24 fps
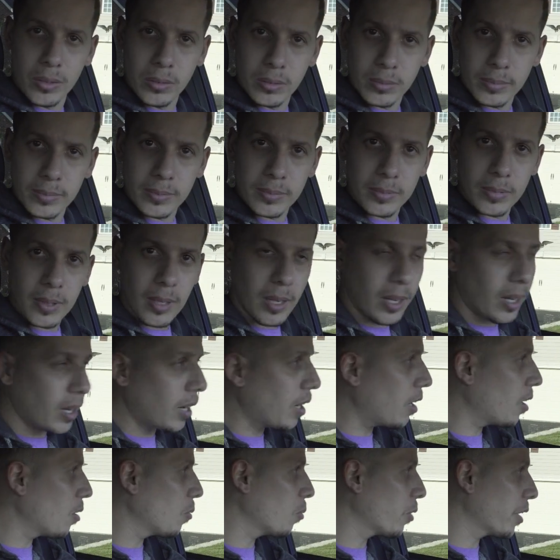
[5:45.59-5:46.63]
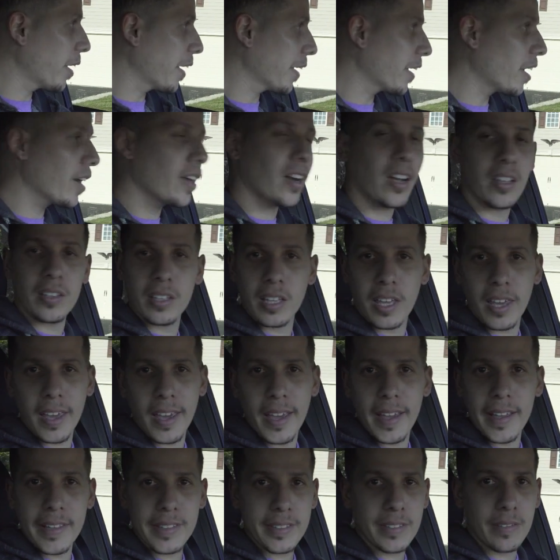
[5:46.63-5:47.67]
When I get on the
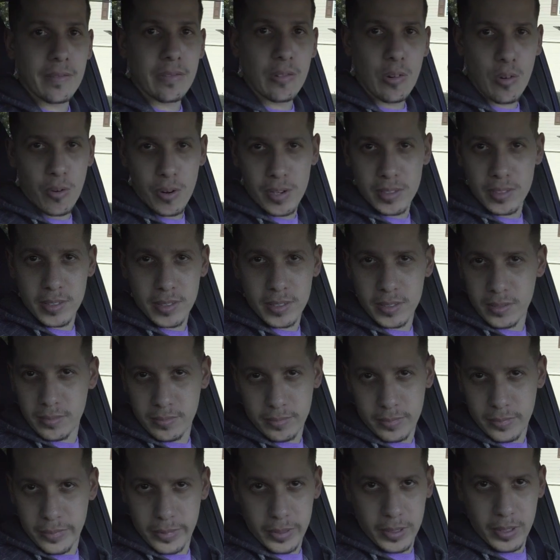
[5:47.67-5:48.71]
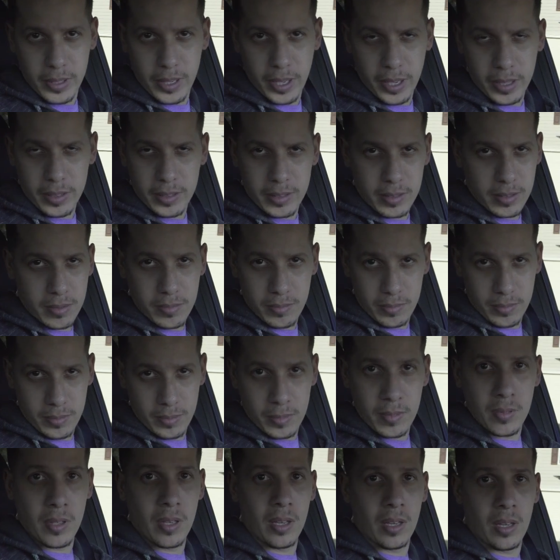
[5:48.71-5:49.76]
gas, of course, it gets
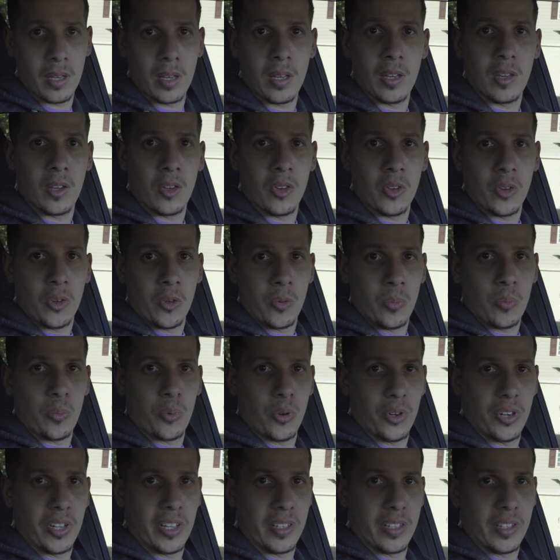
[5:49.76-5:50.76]
pretty